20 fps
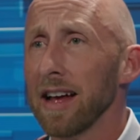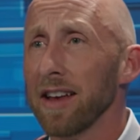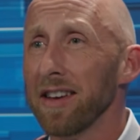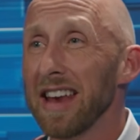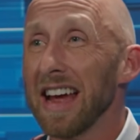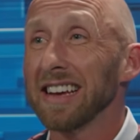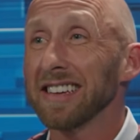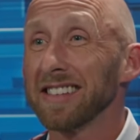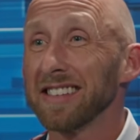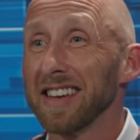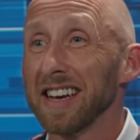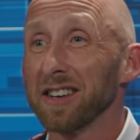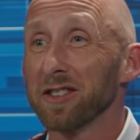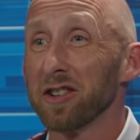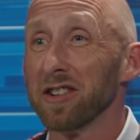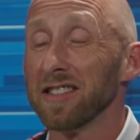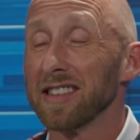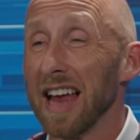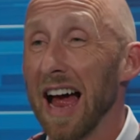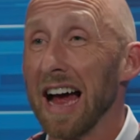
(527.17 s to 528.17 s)
Next
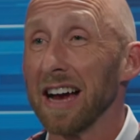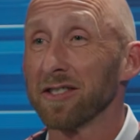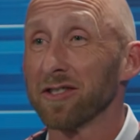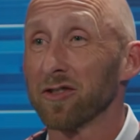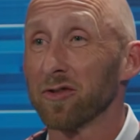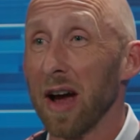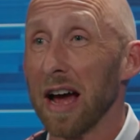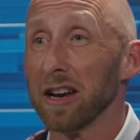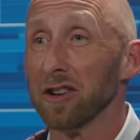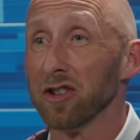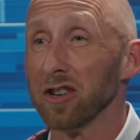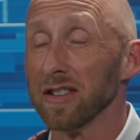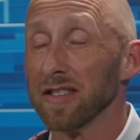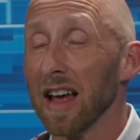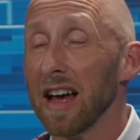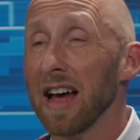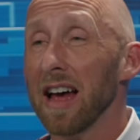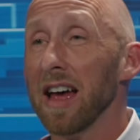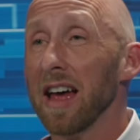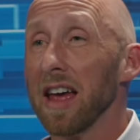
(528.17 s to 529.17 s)
section, tax strategies.
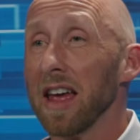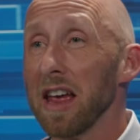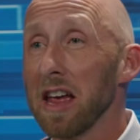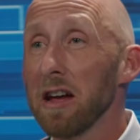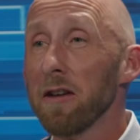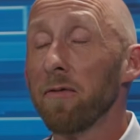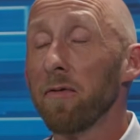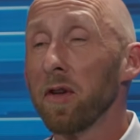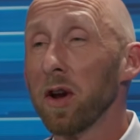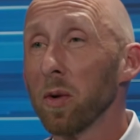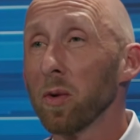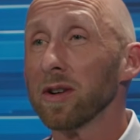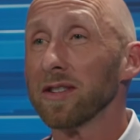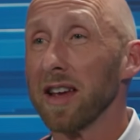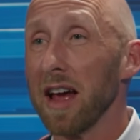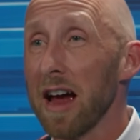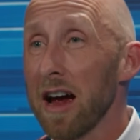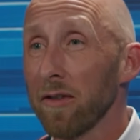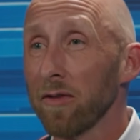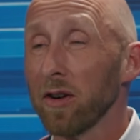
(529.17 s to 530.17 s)
If there
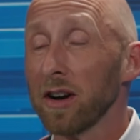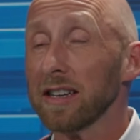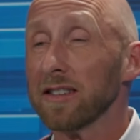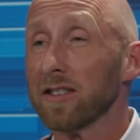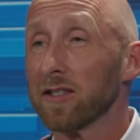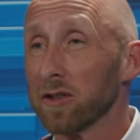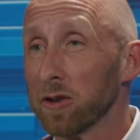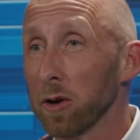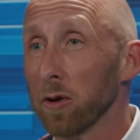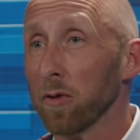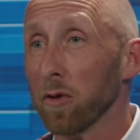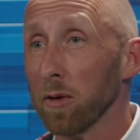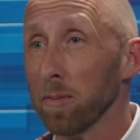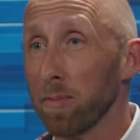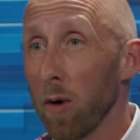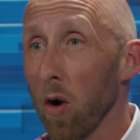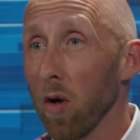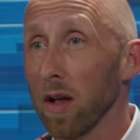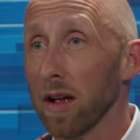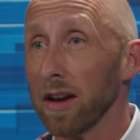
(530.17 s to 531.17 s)
was ever a silver
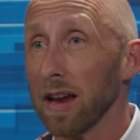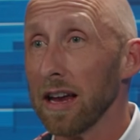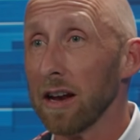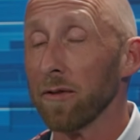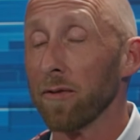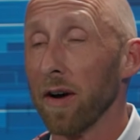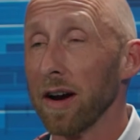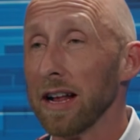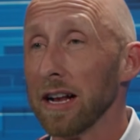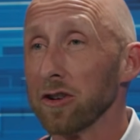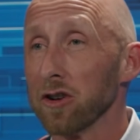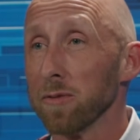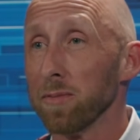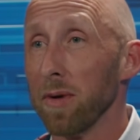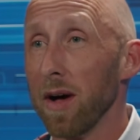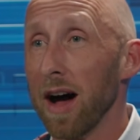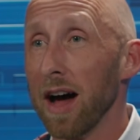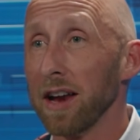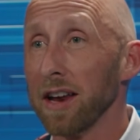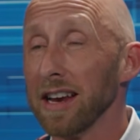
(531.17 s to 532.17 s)
bullet in financial
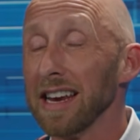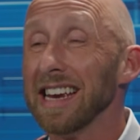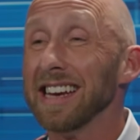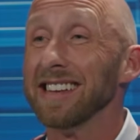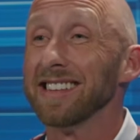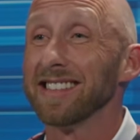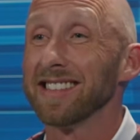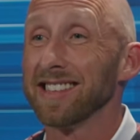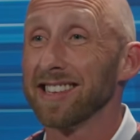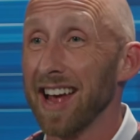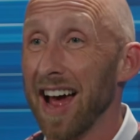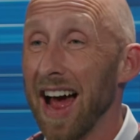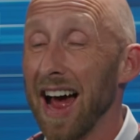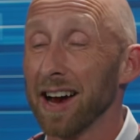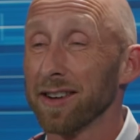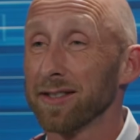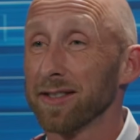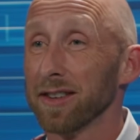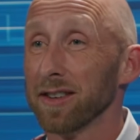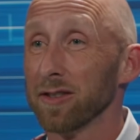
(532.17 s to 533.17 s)
planning, it is
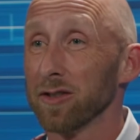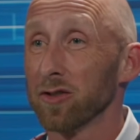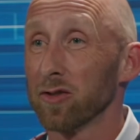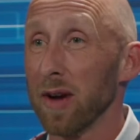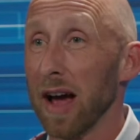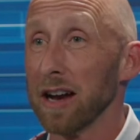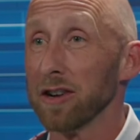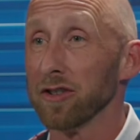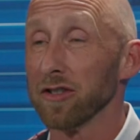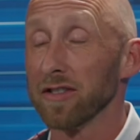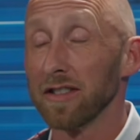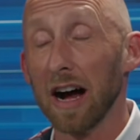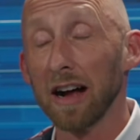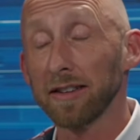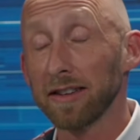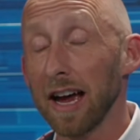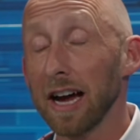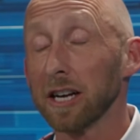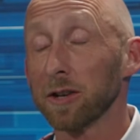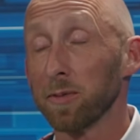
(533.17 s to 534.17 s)
tax strategies,
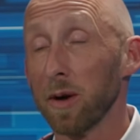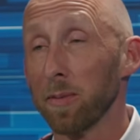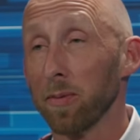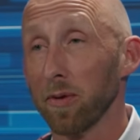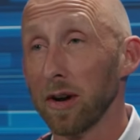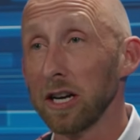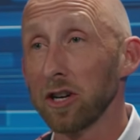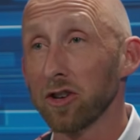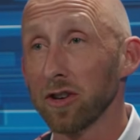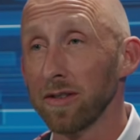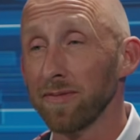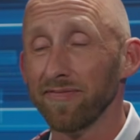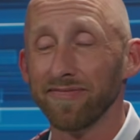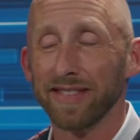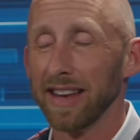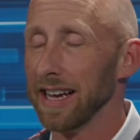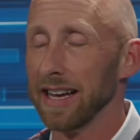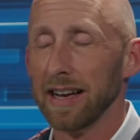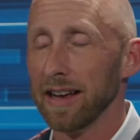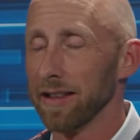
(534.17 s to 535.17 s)
not tax preparation.
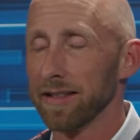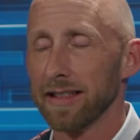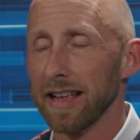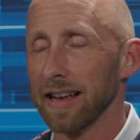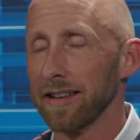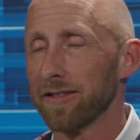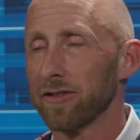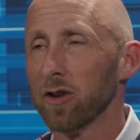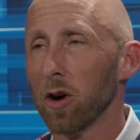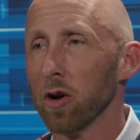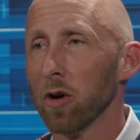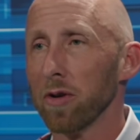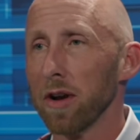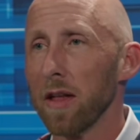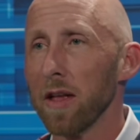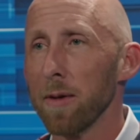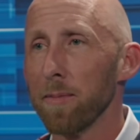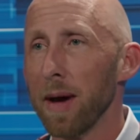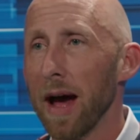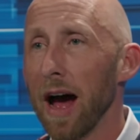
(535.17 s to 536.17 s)
Don't go
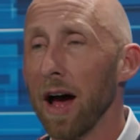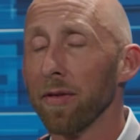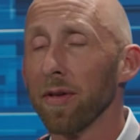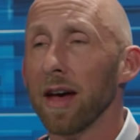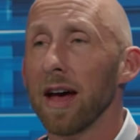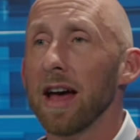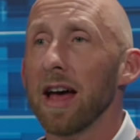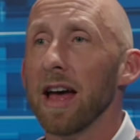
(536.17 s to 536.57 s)
down that path.